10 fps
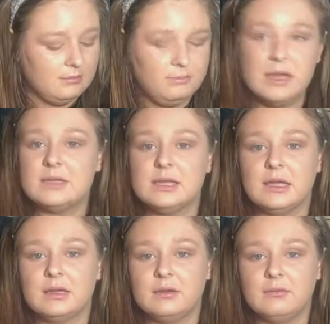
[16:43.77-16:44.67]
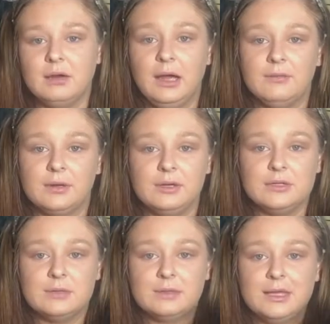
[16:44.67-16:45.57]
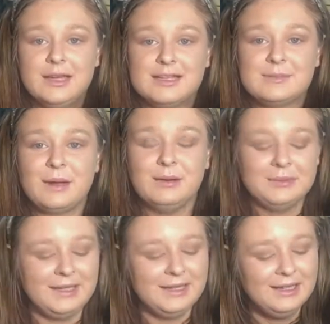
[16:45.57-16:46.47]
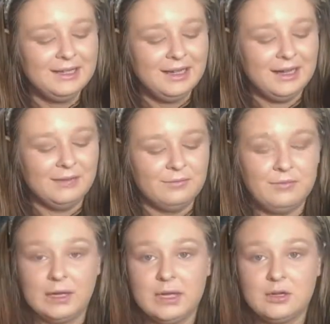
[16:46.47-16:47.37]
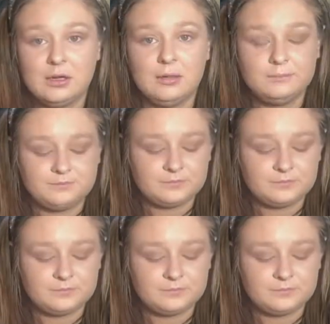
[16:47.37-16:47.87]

basic whatever YouTuber does, probably Funny Girl.